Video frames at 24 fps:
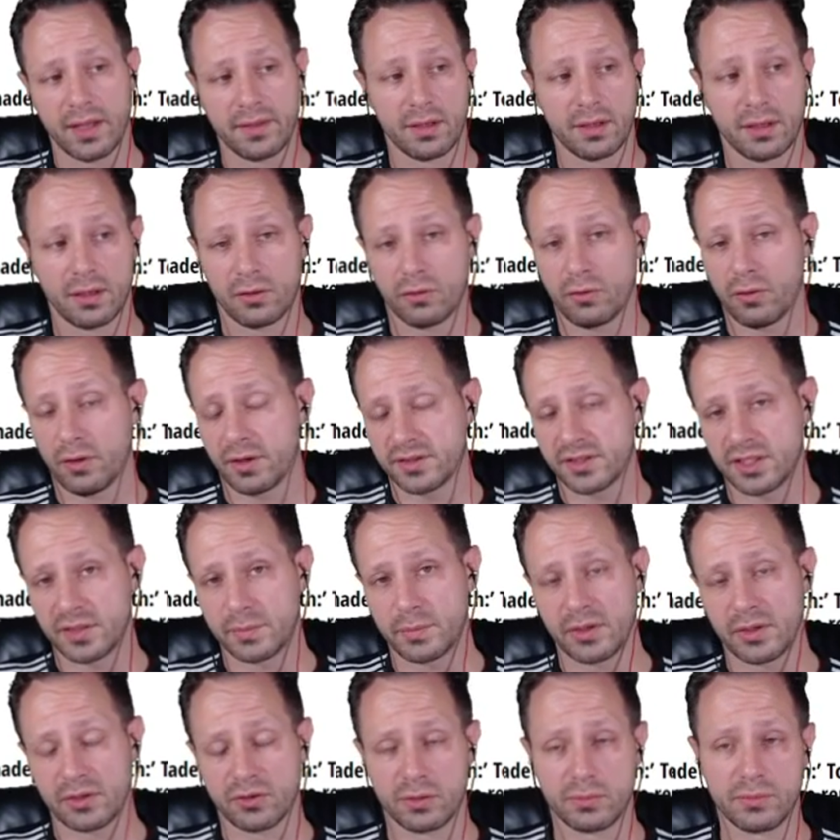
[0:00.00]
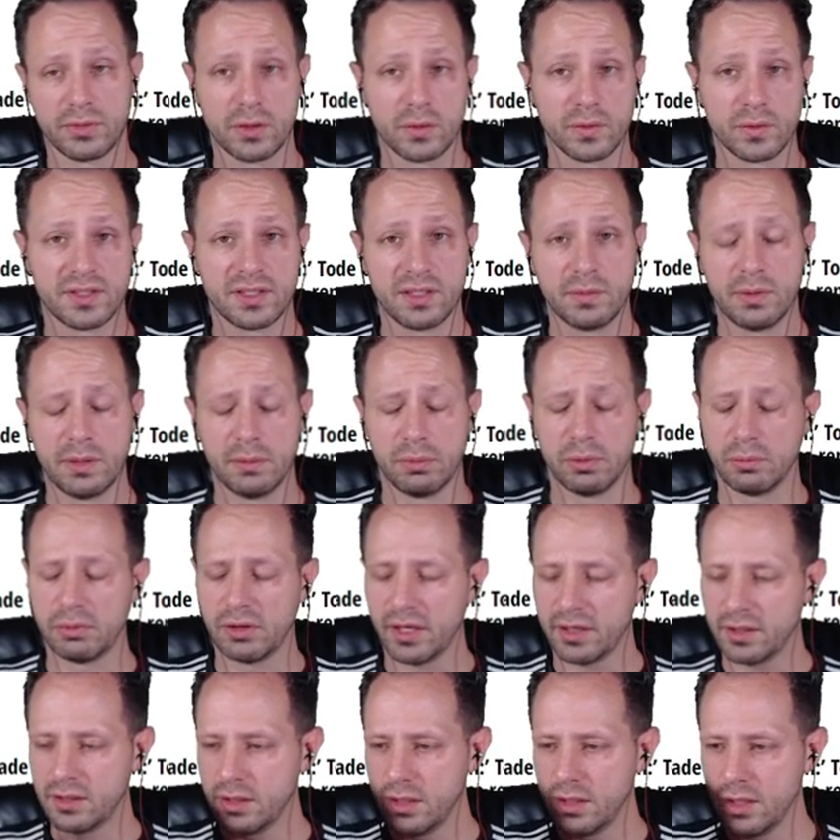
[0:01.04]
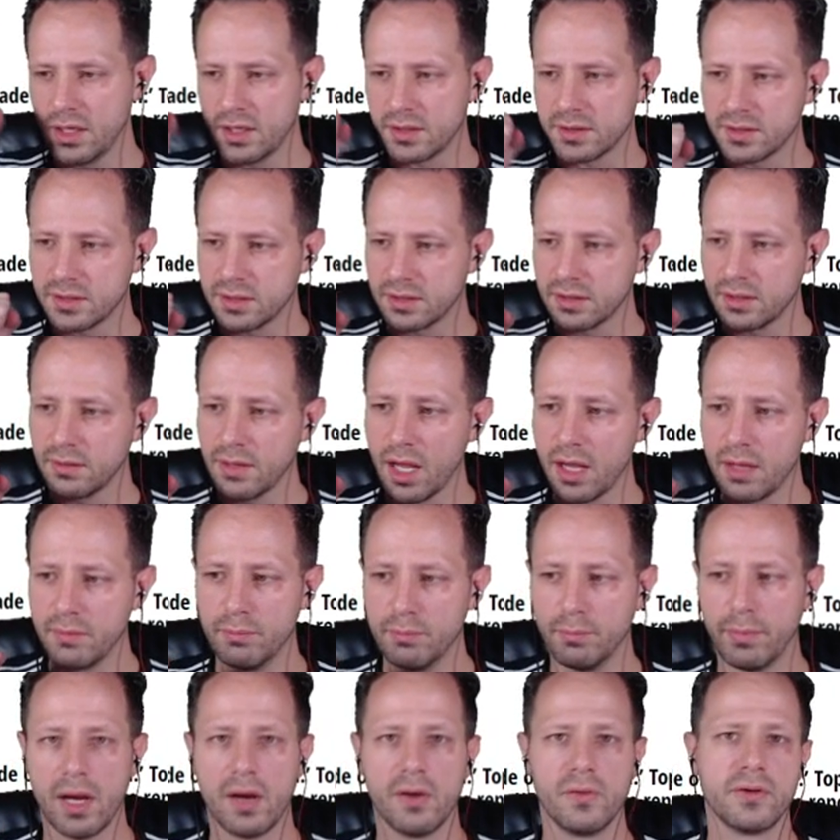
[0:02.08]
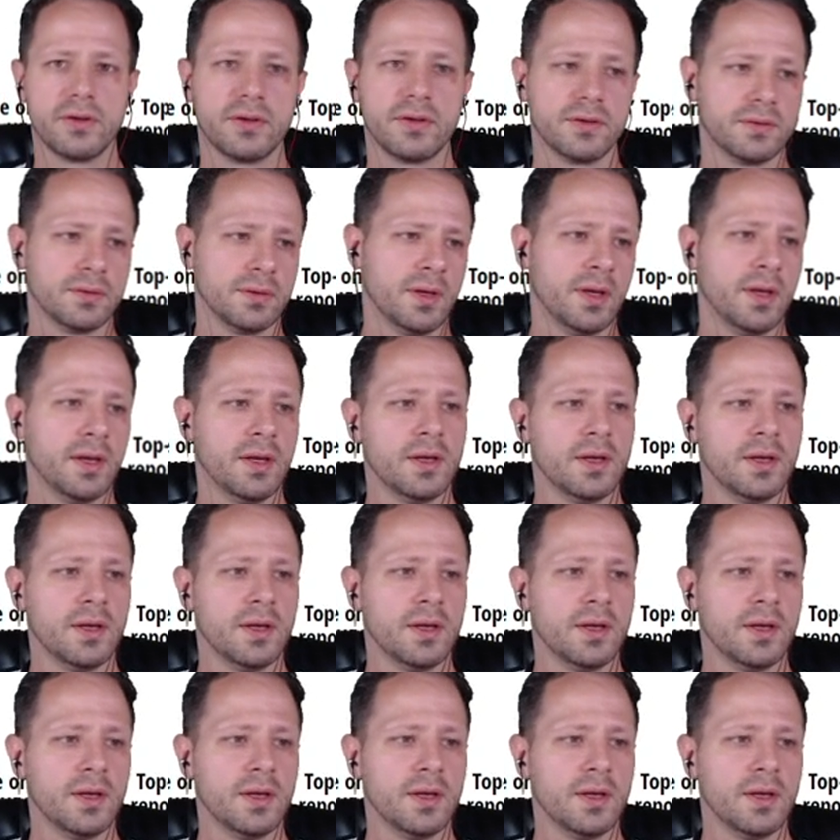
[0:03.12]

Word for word: I think across the spectrum, you would see people be like, yes, I'm bowing